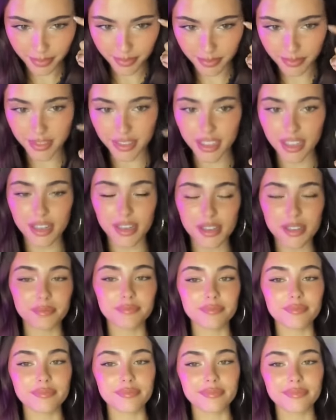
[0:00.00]

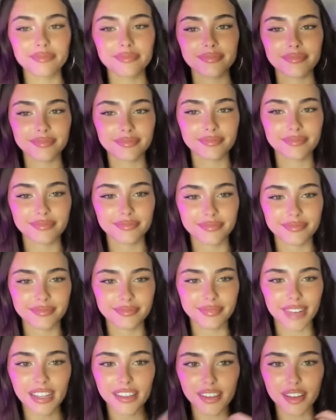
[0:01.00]
Um,
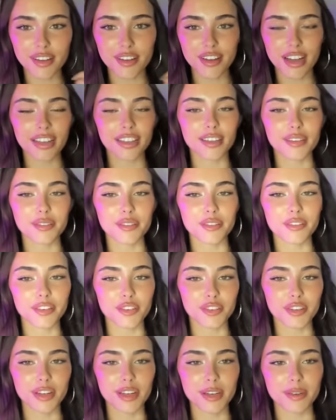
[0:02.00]
I love I love Adventure
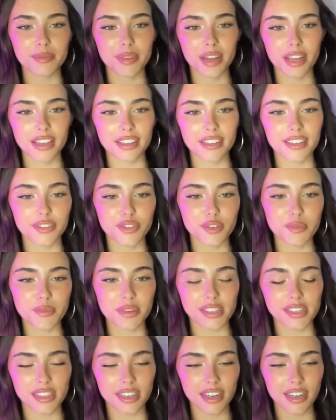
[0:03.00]
Time. I if you
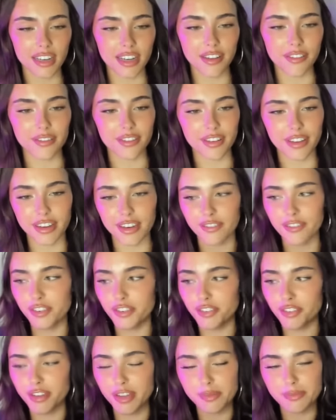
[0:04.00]
missed it, I have an Adventure
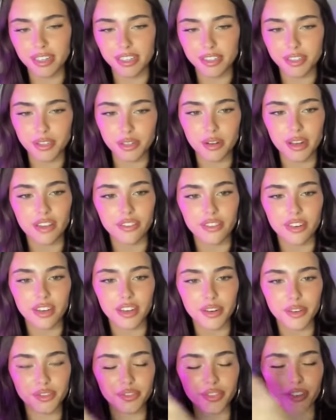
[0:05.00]
Time tattoo. I have a
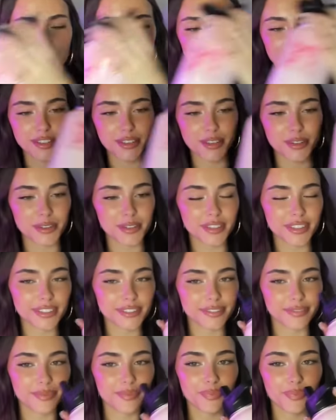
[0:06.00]
Nightosphere tattoo.
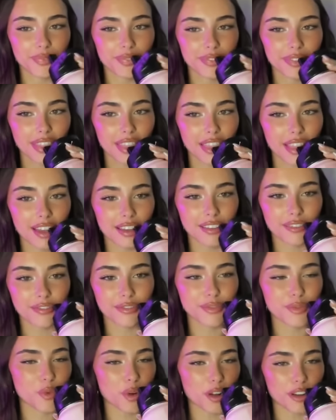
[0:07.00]
I've
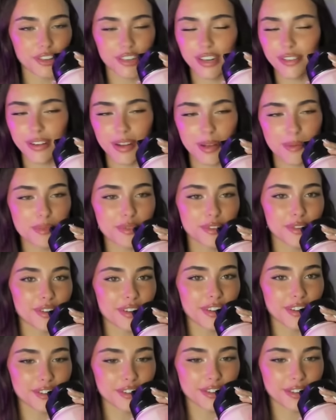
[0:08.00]
watched every episode a
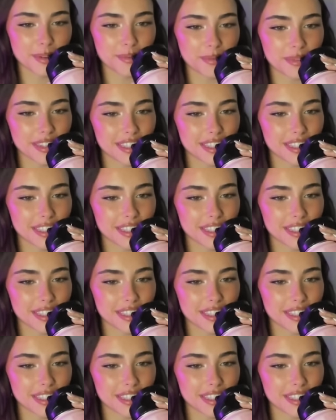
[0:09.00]
hundred times.